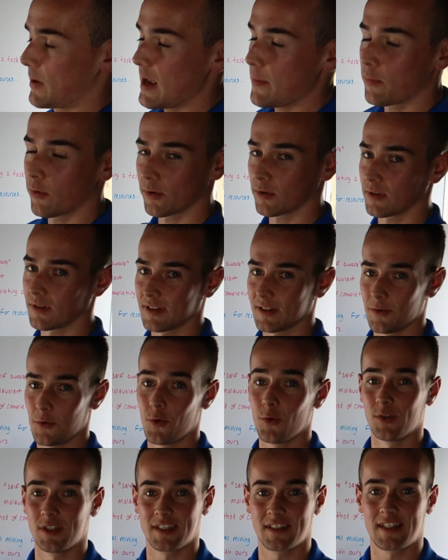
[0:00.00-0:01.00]
people
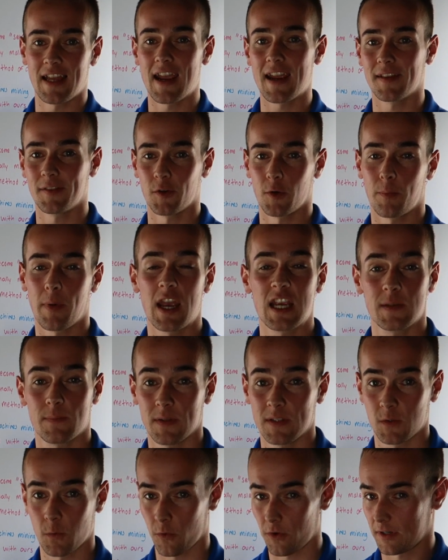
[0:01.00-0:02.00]
who stay in their
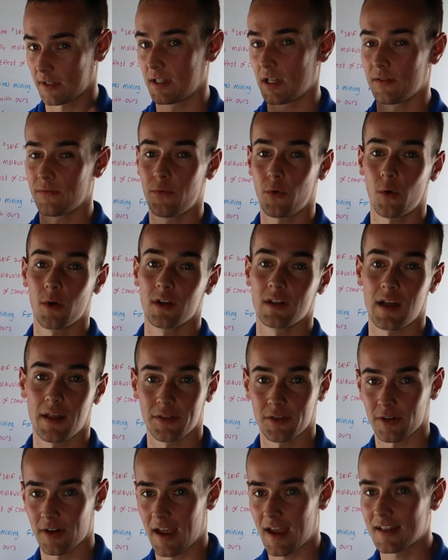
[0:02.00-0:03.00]
basements wearing tinfoil
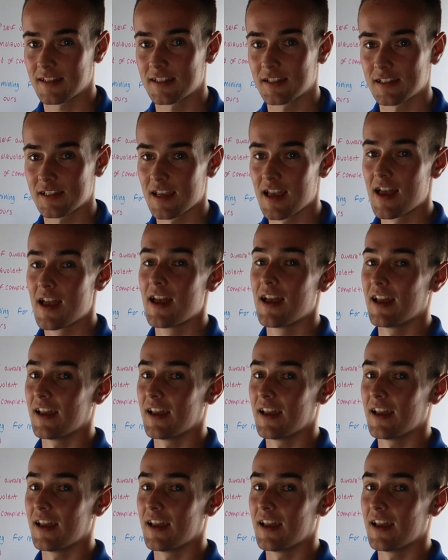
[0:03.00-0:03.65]
on their heads?